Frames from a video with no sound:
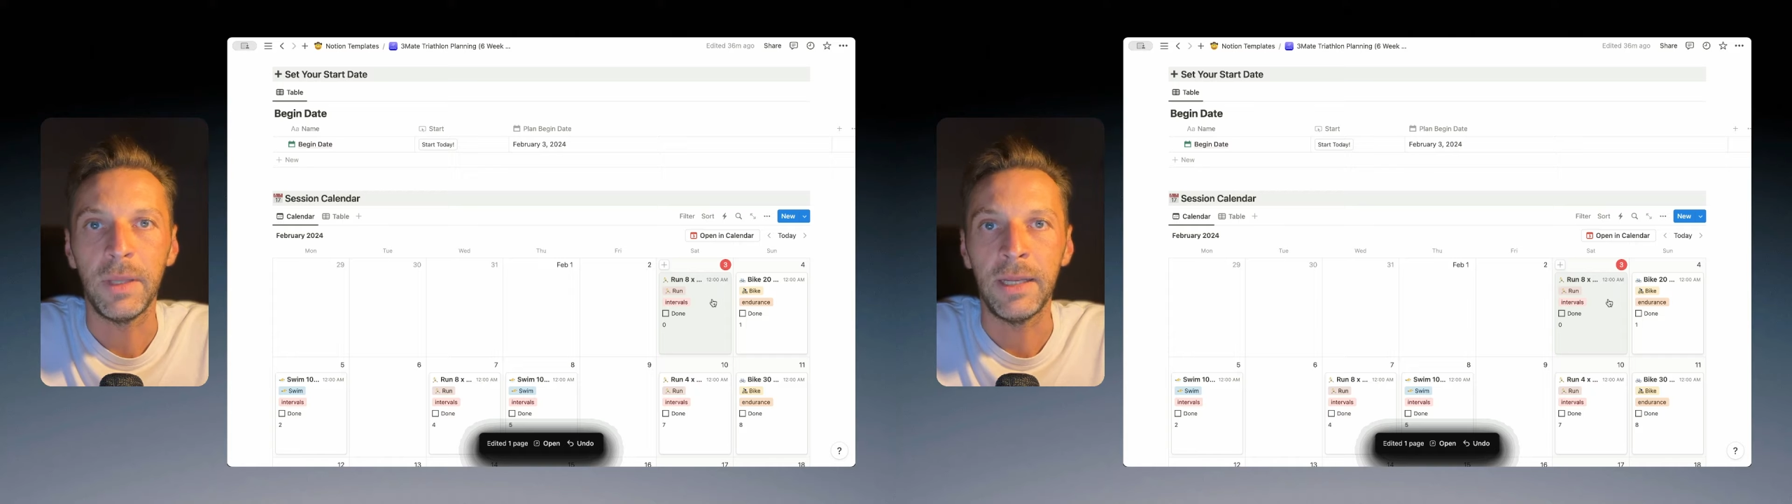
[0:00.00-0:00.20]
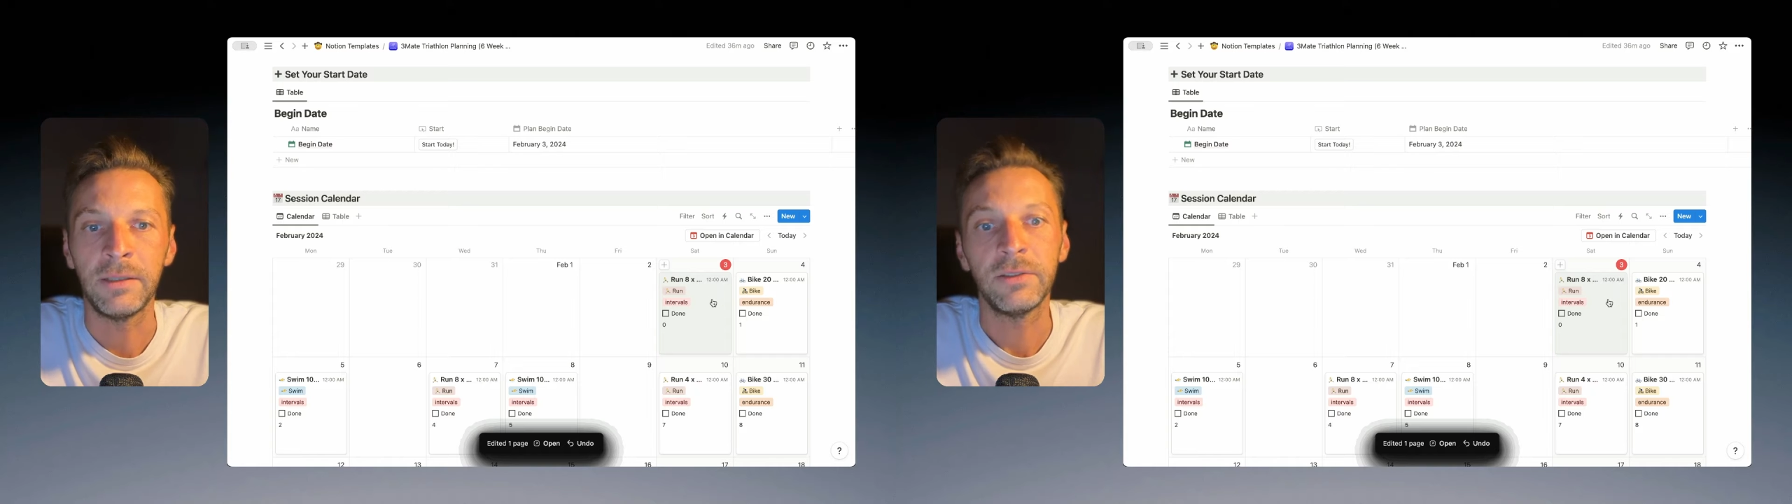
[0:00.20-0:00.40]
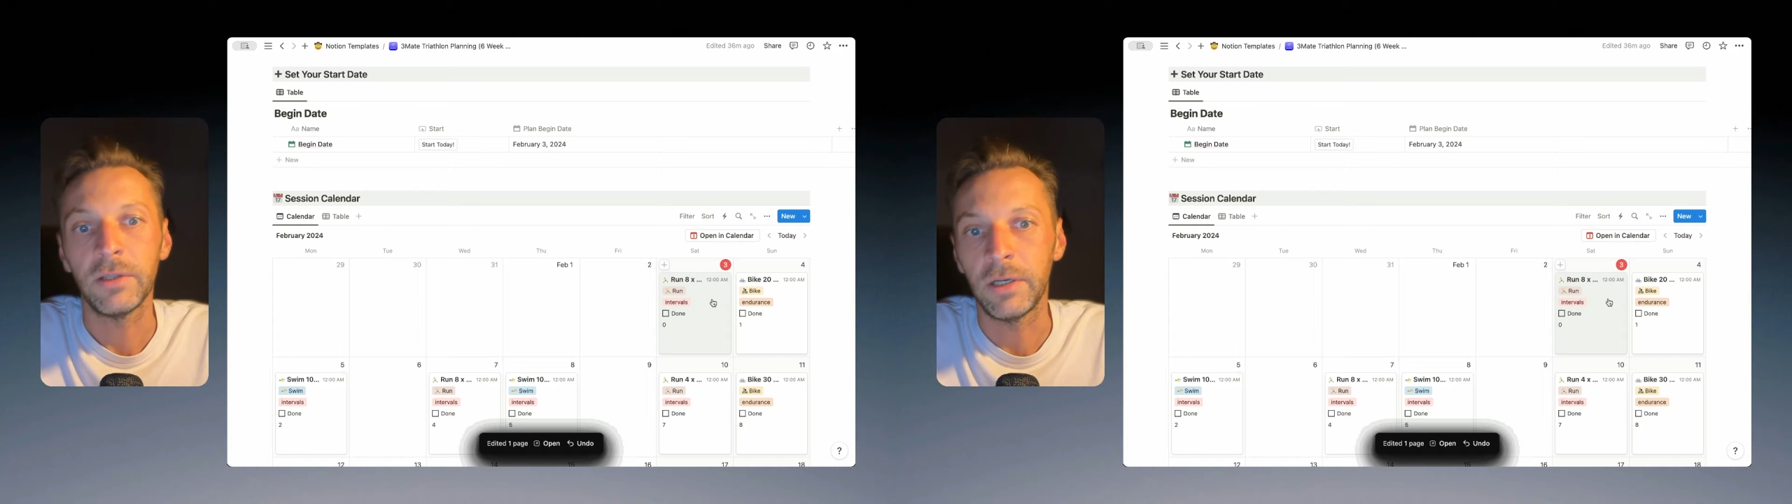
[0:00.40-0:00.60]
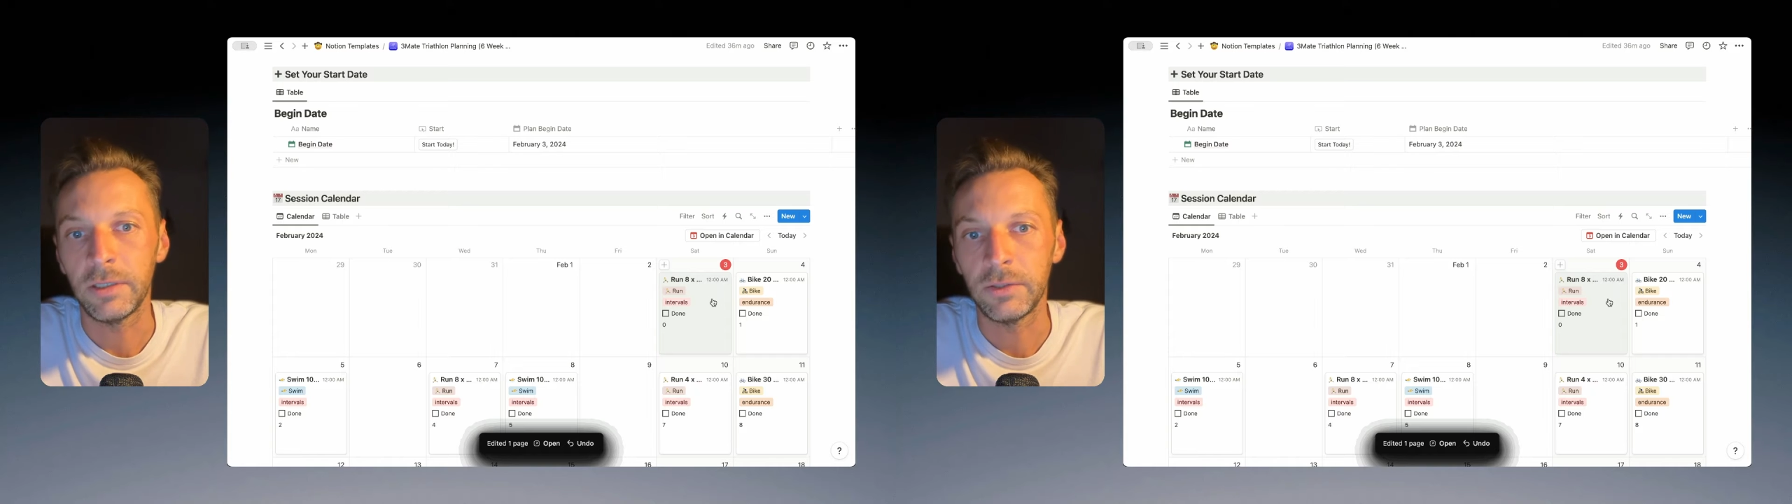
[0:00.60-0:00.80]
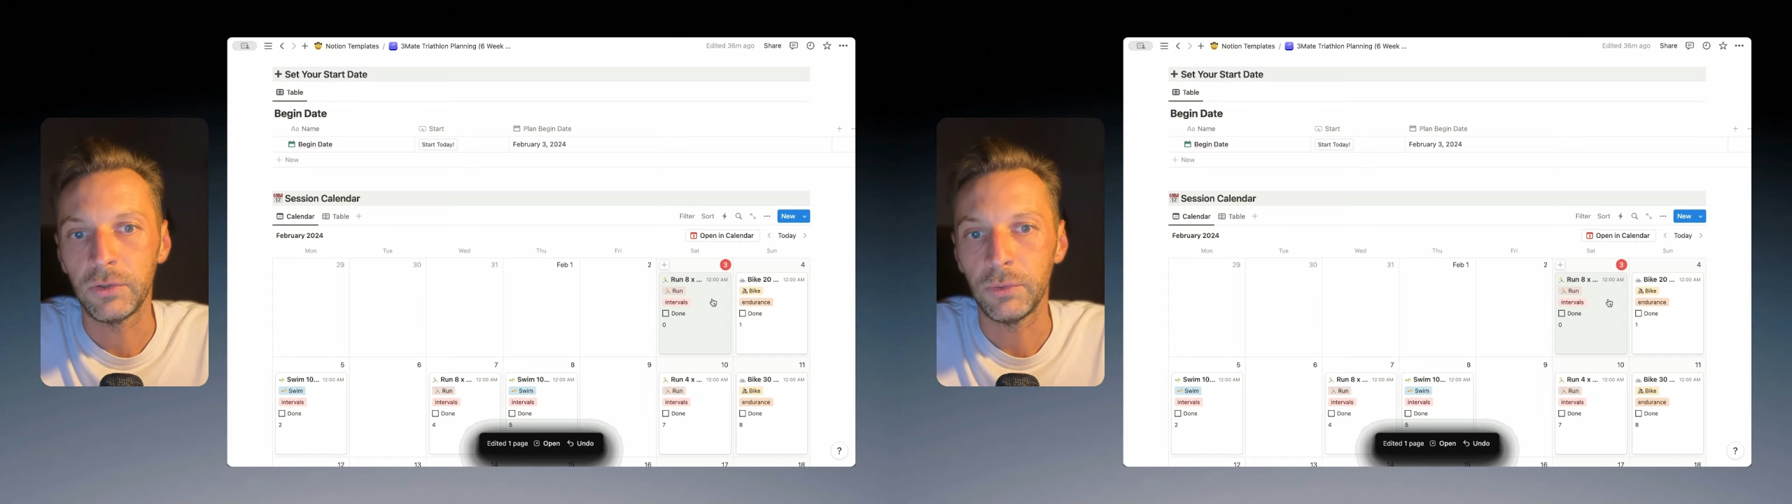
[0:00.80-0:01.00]
start
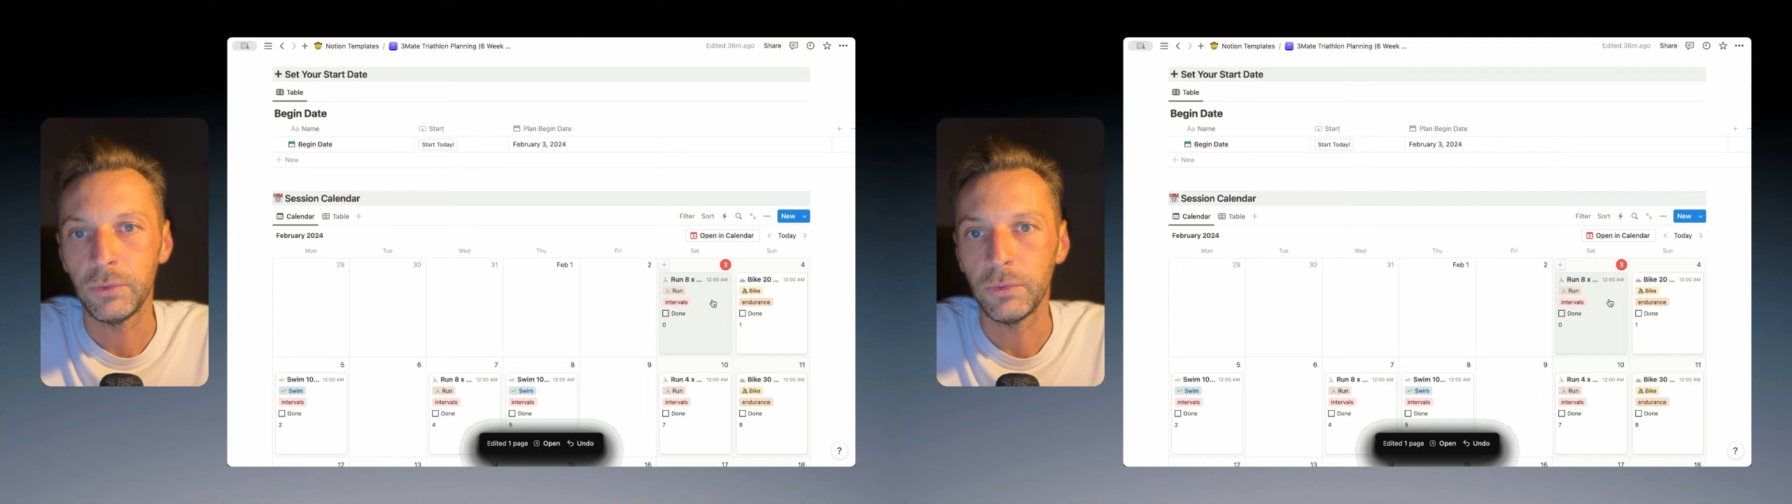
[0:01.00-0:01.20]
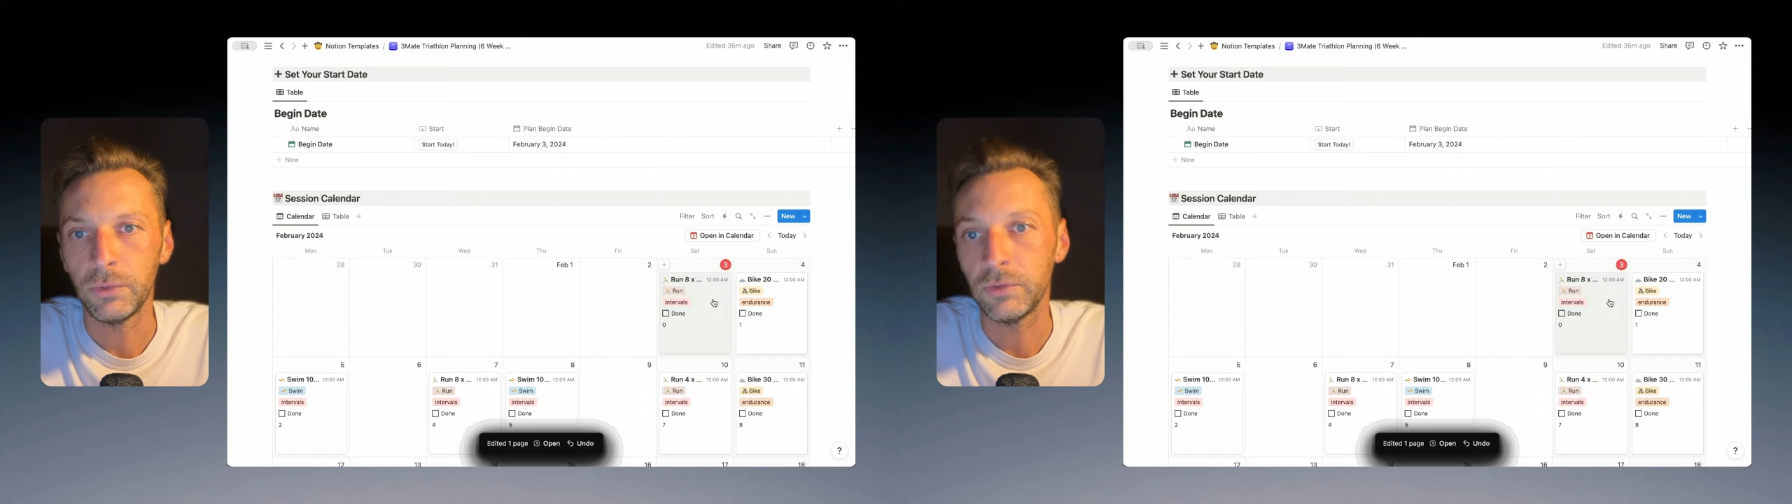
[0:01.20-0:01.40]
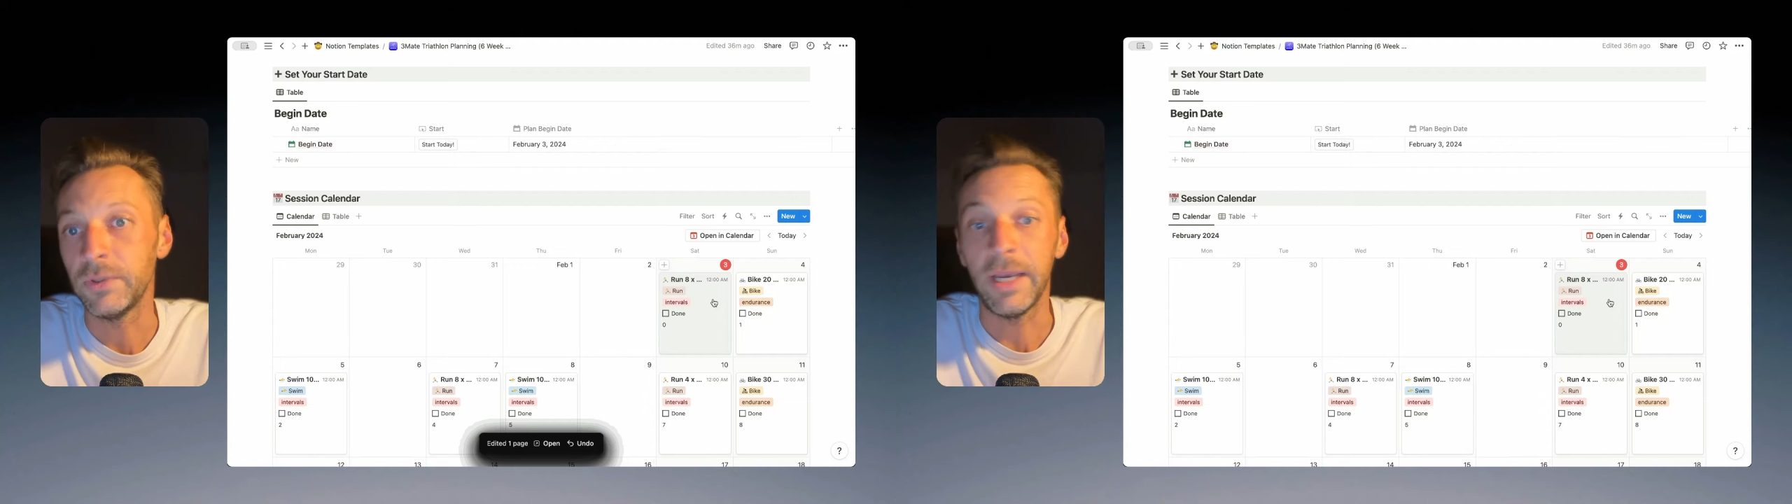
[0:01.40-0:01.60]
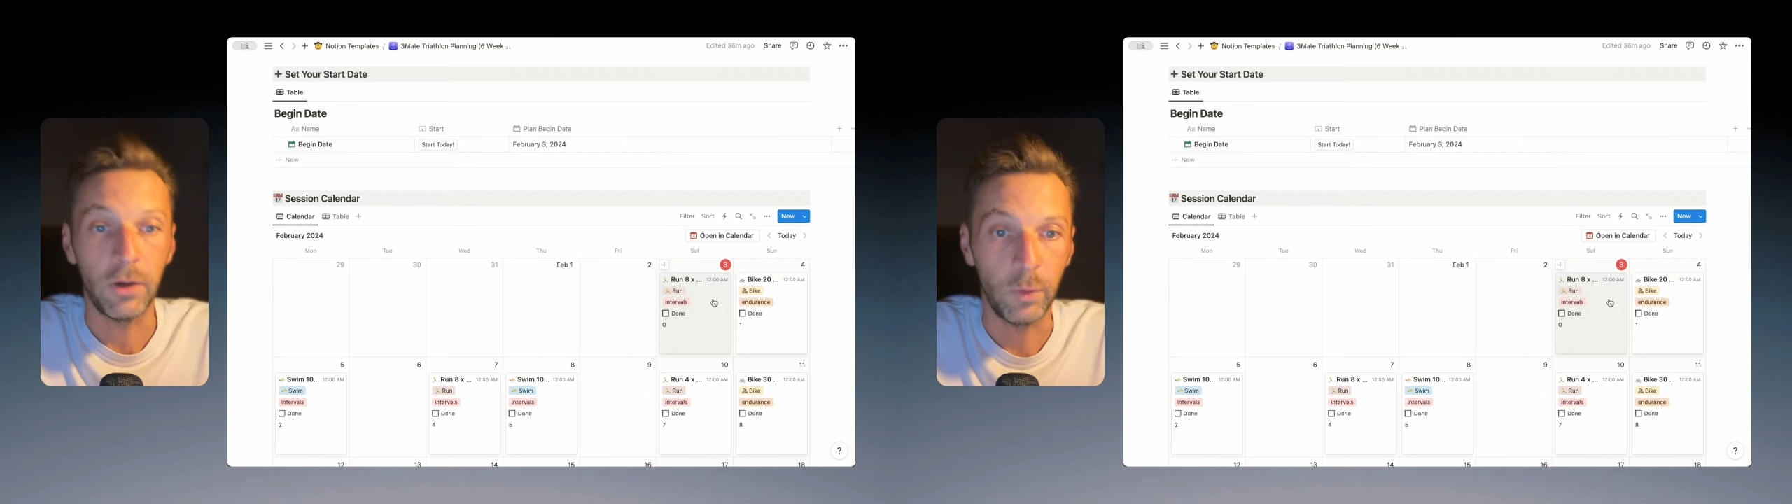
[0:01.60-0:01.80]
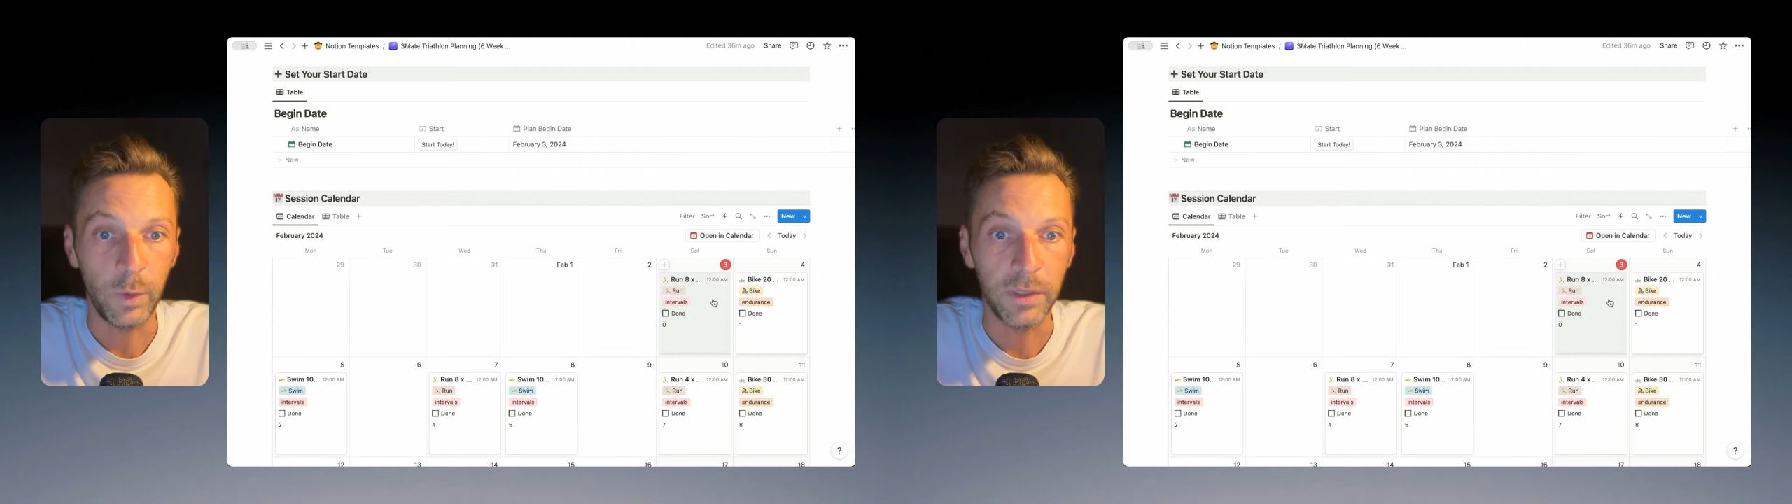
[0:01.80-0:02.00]
to today,
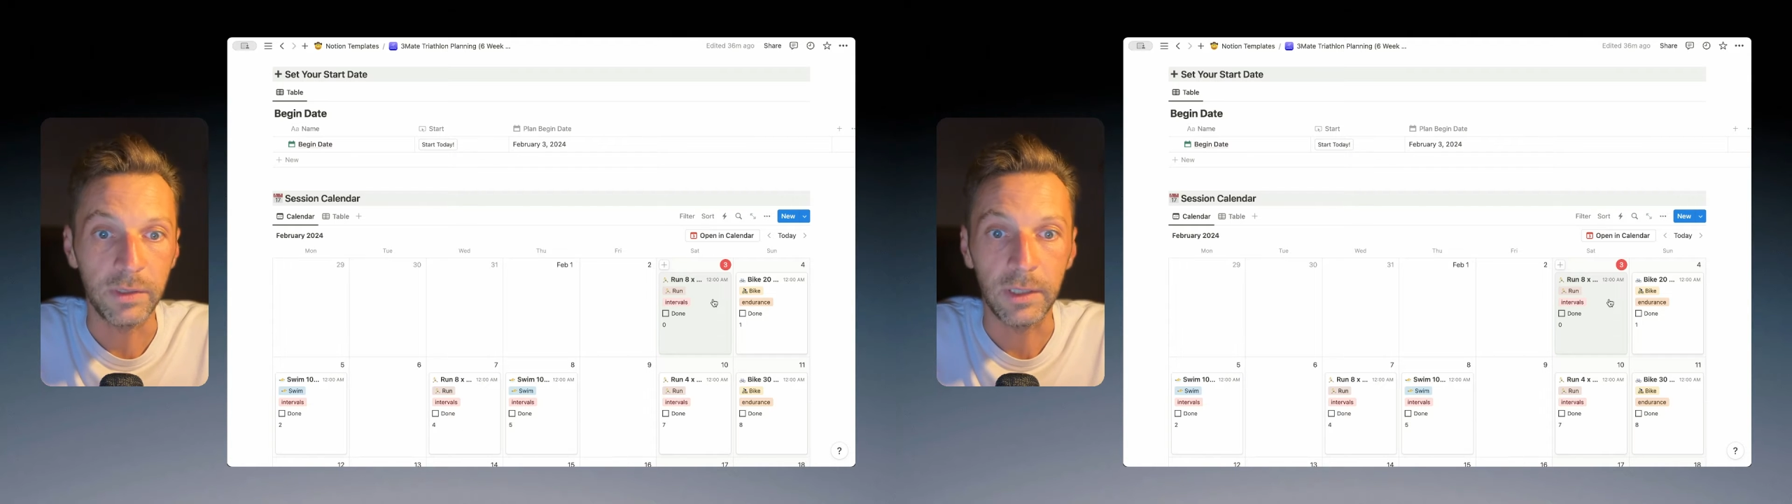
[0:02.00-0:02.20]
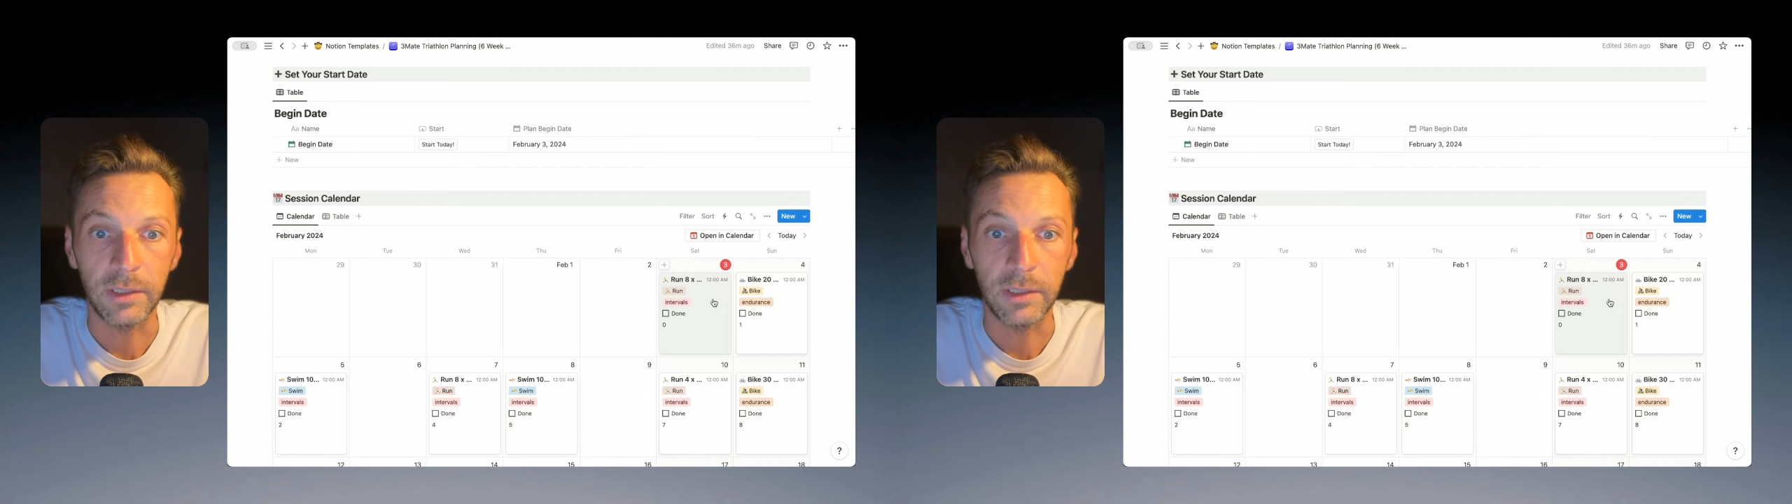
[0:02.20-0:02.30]
obviously.